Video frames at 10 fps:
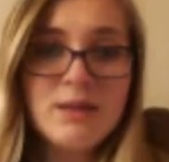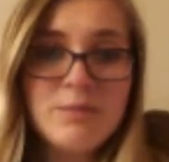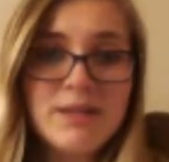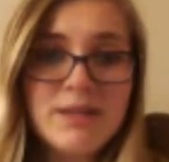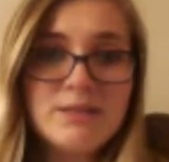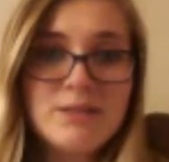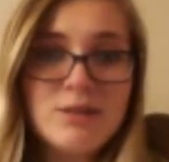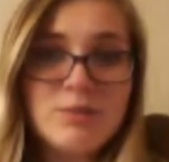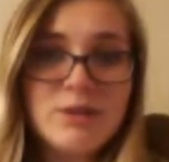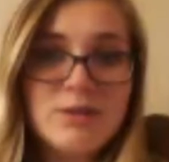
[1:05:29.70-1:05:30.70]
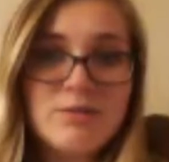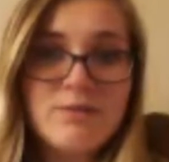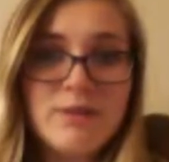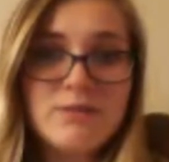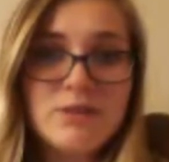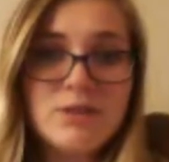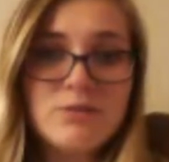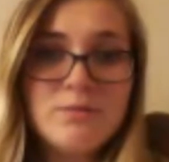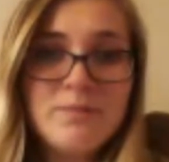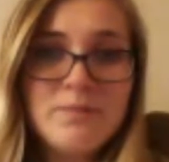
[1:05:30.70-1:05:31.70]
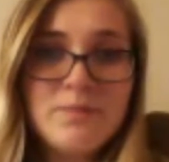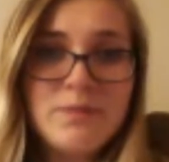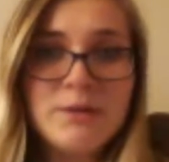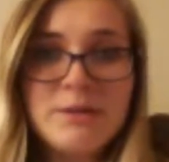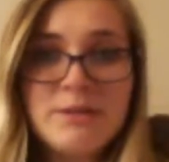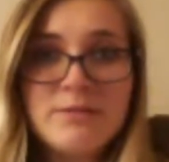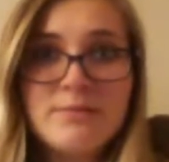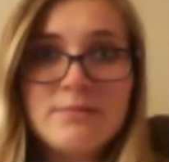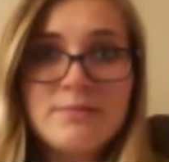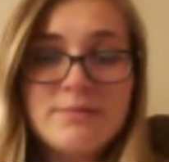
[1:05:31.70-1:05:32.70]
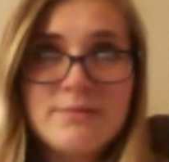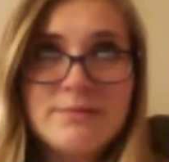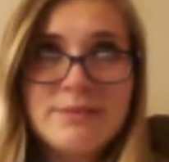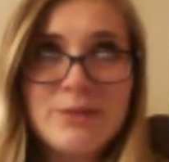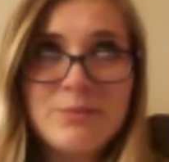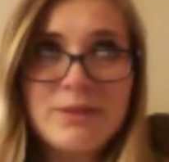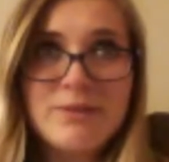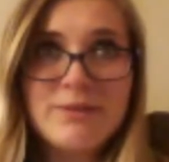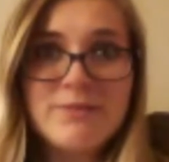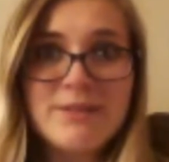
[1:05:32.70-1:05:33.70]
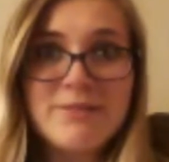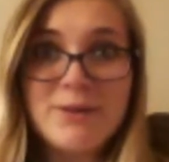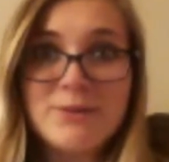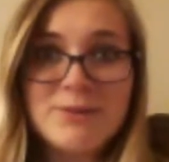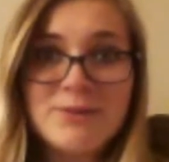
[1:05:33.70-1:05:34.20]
mine's 0.352. I mean, 0.35 also.